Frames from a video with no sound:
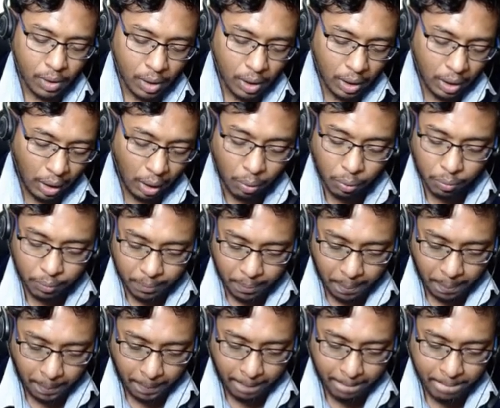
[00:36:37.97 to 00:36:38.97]
Now
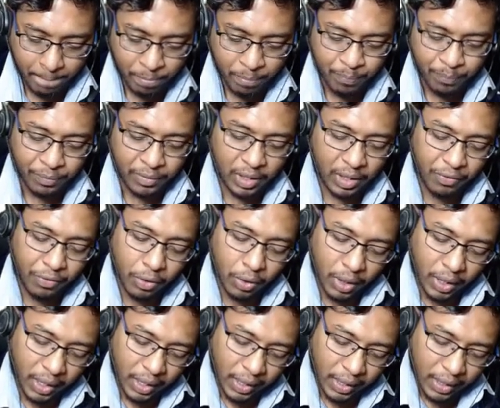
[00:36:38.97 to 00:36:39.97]
if you are
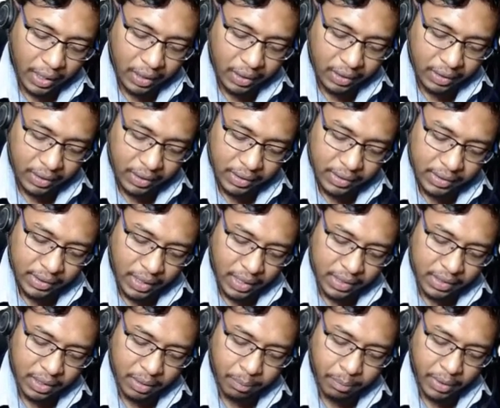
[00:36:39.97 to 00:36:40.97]
taking this
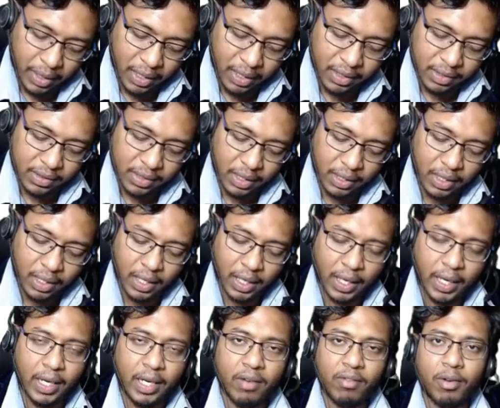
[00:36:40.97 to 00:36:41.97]
as the base, then the
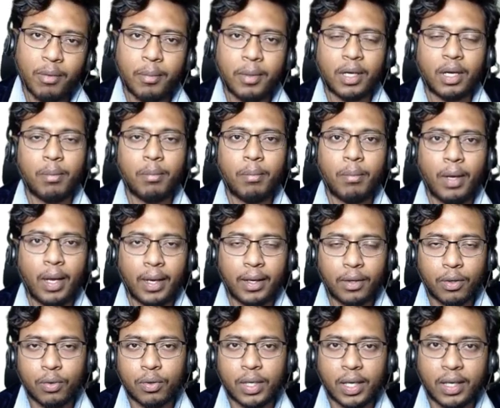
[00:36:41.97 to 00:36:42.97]
triangle will become
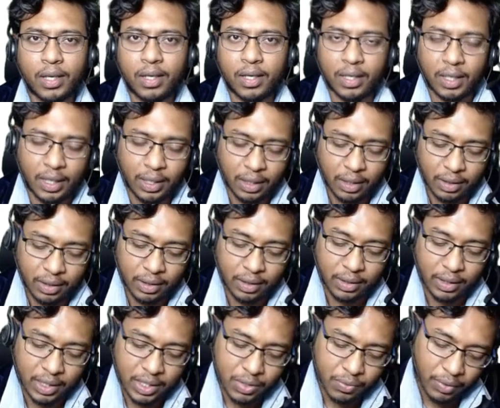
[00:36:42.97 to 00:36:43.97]
acute angle triangle there.
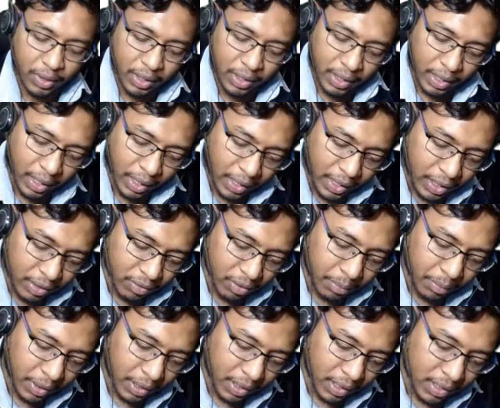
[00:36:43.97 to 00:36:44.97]
That's why the height will
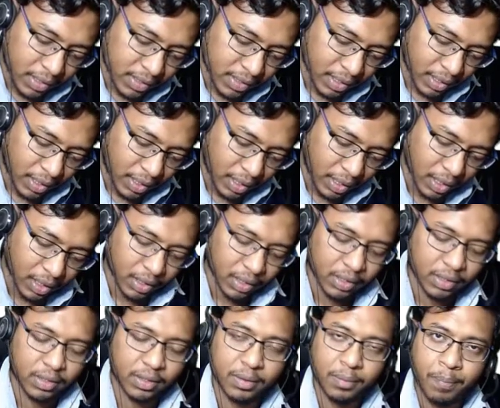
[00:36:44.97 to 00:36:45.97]
be inside like
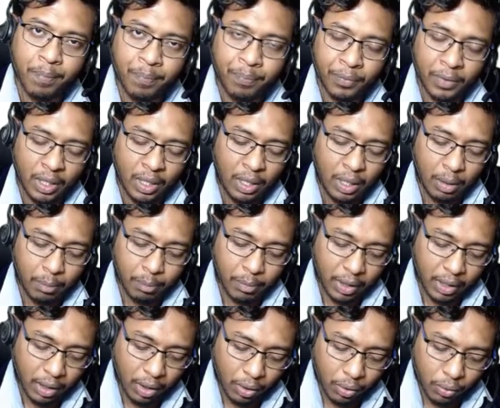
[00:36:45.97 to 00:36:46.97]
this. But
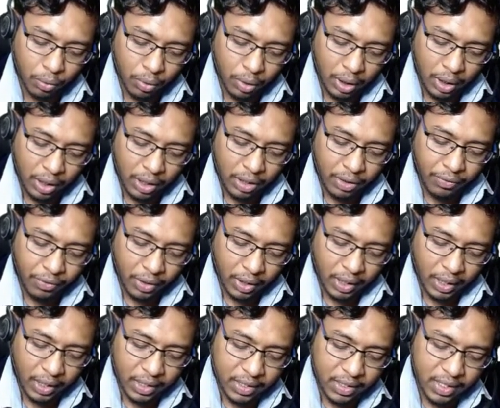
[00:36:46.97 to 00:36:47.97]
now if you are
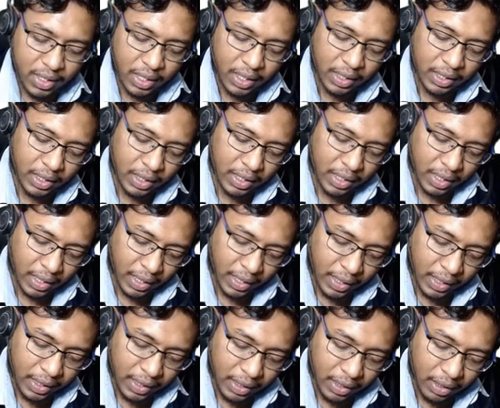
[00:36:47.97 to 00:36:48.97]
considering the
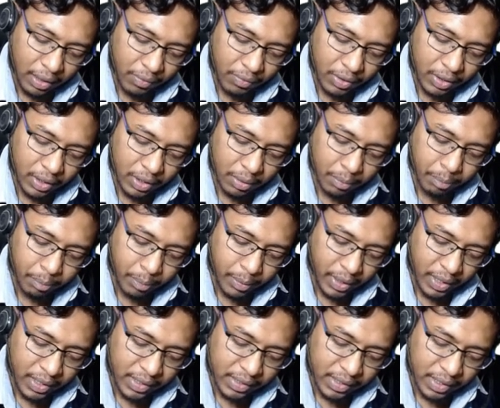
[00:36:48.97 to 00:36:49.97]
triangle with the
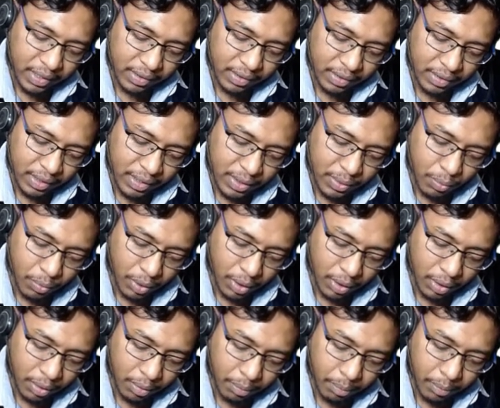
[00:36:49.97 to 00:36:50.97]
base as this
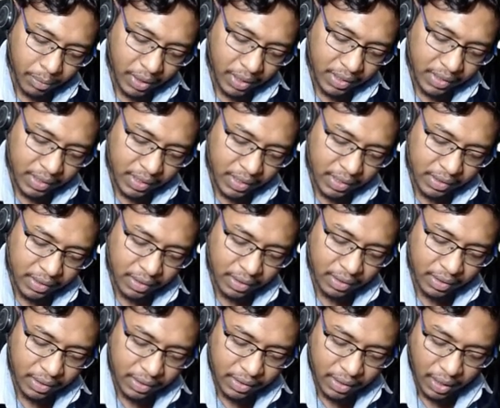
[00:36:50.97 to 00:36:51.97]
one, base as
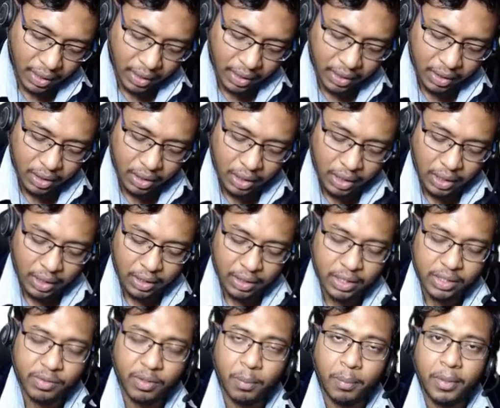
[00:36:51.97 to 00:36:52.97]
this line,
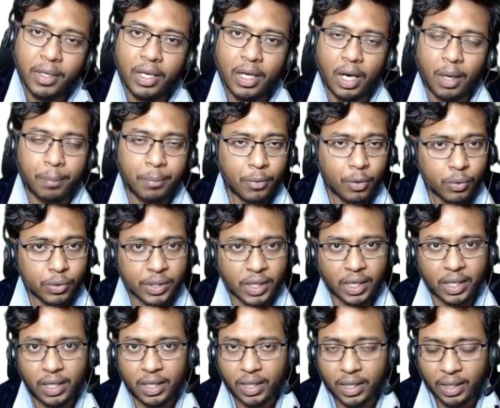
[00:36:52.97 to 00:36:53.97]
this will be obtuse
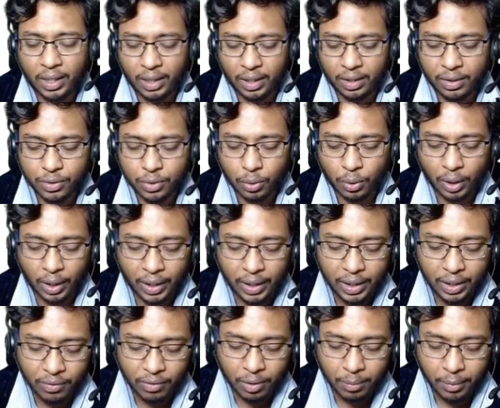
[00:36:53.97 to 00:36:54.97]
angle triangle, so height
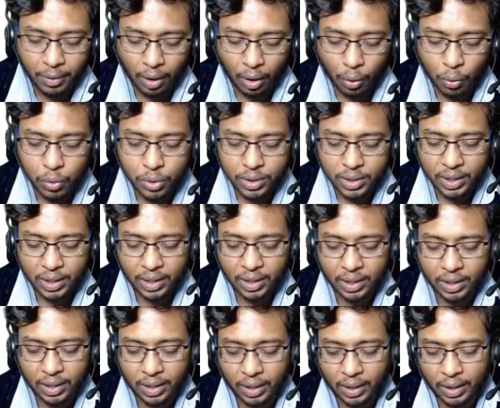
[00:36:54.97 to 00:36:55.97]
will be outside the
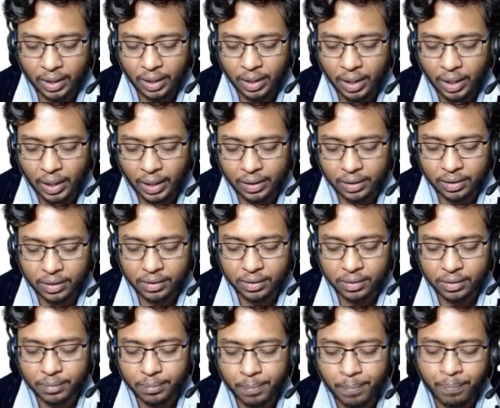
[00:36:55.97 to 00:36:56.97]
triangle like this.
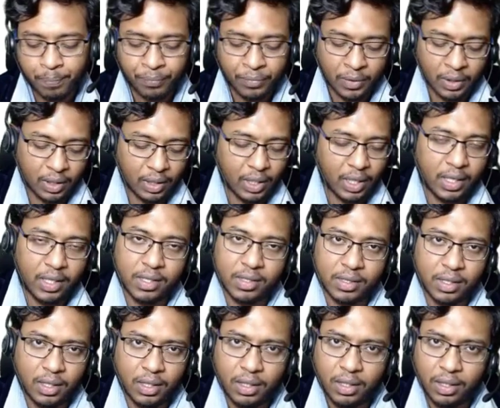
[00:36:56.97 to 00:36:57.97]
That is
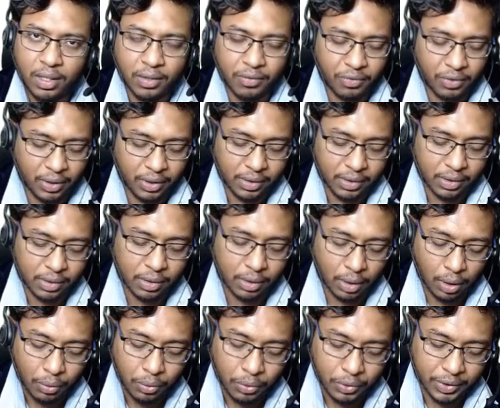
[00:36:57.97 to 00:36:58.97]
the difference. Now
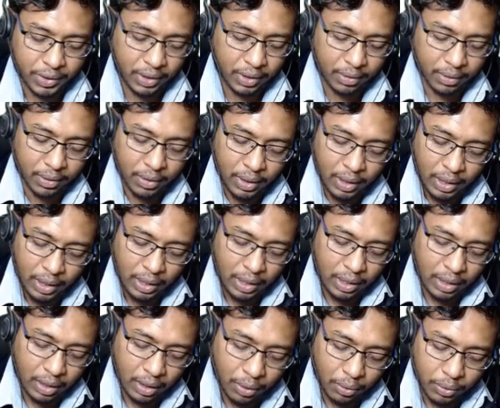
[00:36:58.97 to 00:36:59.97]
you see,
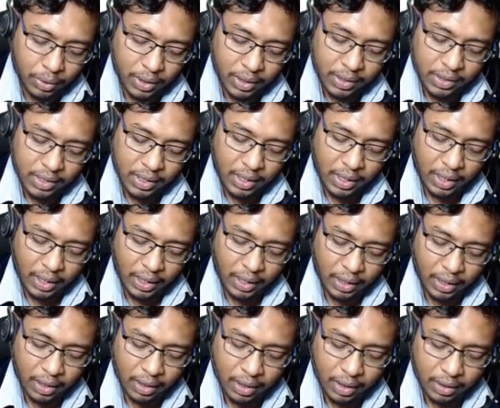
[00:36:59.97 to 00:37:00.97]
now there is a
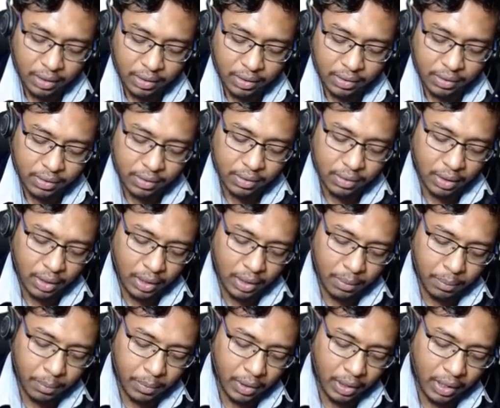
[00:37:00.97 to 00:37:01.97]
triangle like this. I am
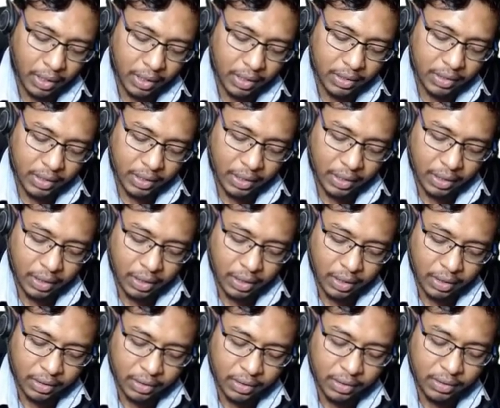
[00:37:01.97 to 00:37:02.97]
drawing a triangle like
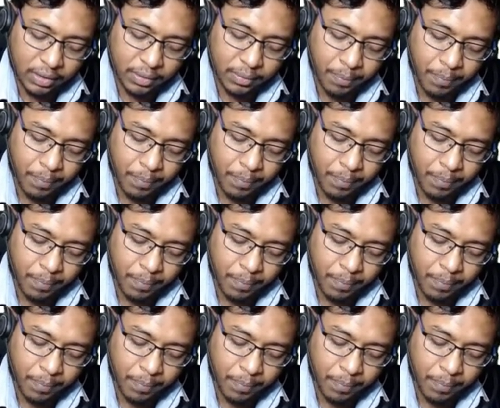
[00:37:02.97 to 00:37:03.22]
this.